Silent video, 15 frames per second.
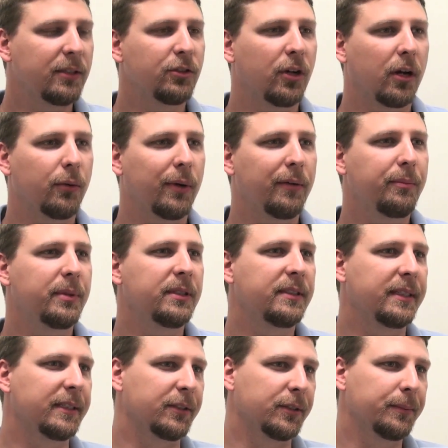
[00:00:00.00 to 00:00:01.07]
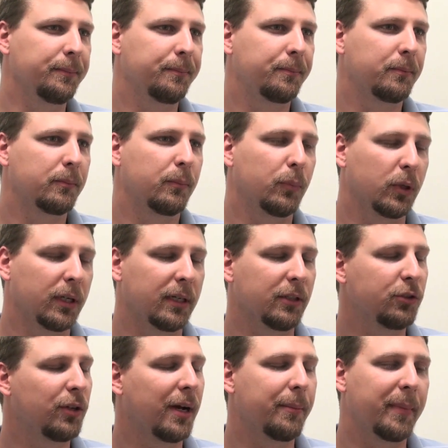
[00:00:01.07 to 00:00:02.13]
the shockwave procedure, we're
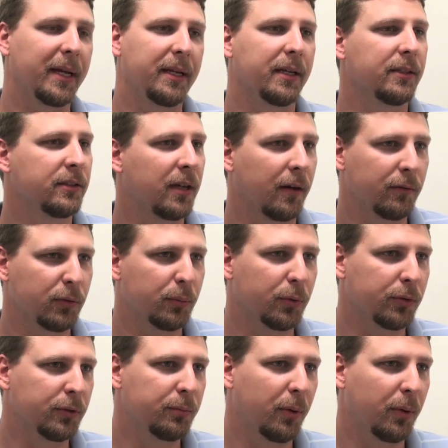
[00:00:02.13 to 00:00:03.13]
going to try and make you as comfortable as